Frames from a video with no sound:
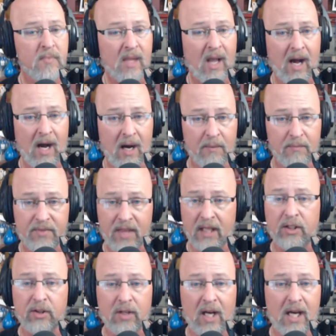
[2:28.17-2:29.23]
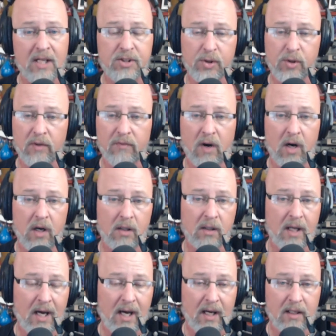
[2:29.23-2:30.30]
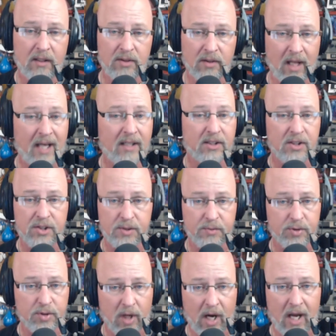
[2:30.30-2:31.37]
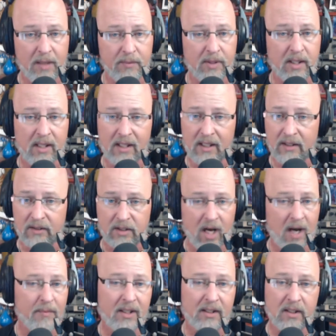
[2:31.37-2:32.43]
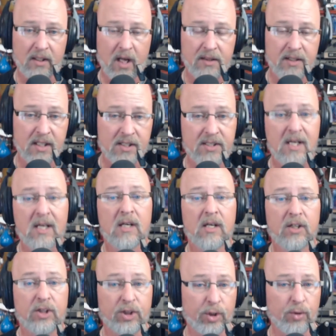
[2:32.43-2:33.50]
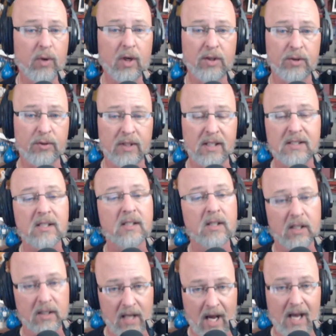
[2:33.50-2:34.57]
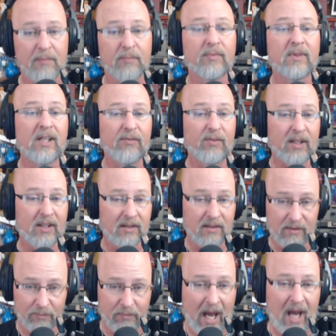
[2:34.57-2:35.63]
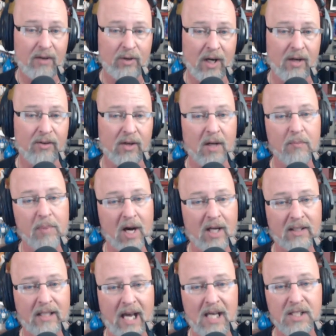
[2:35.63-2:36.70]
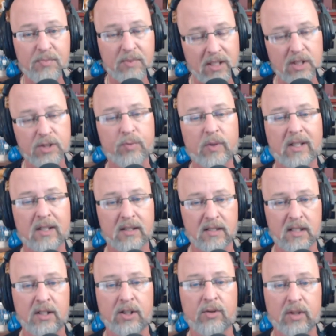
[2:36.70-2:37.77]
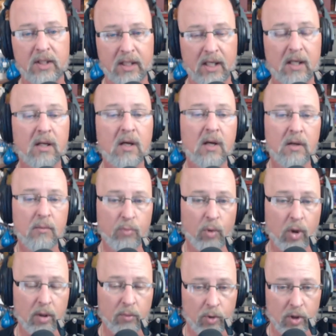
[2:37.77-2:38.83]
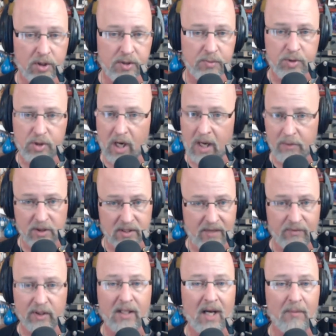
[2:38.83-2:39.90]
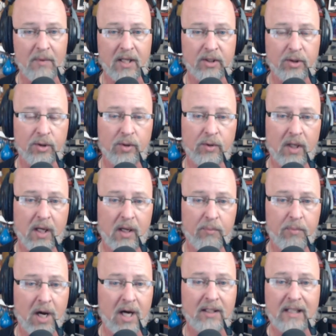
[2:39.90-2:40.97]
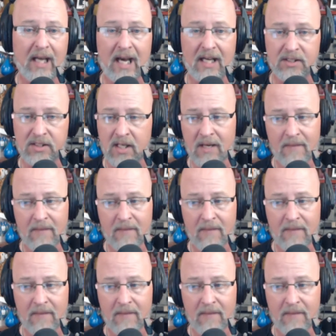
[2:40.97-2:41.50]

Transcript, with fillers: um, thank you guys who have all uh, liked and subscribed and commented on this. You are the reason that I'm giving background on podcasts because we continue to get more and more subscribers. Every time I do a podcast,